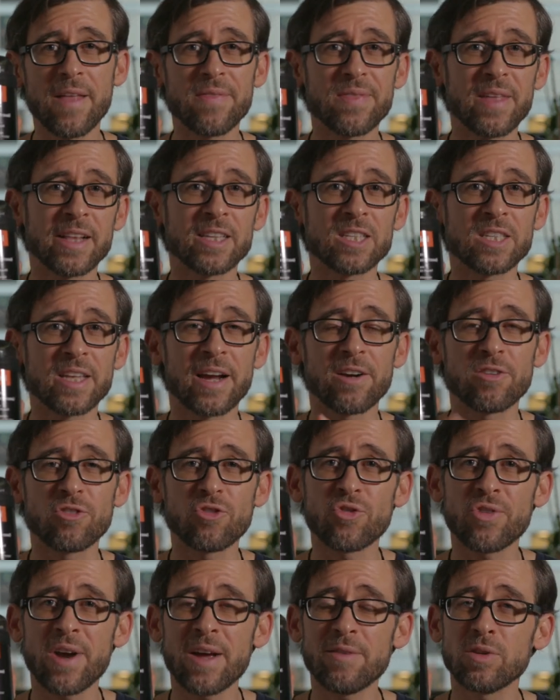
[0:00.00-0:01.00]
and that's their
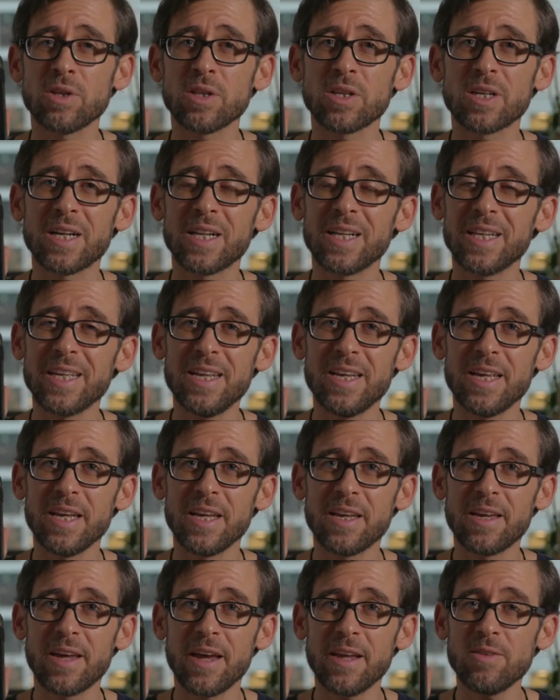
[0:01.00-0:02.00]
travel
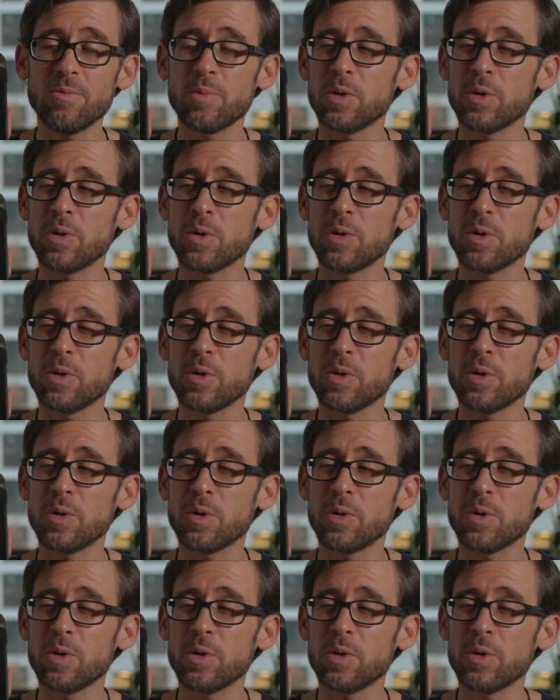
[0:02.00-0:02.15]
cleaning kit,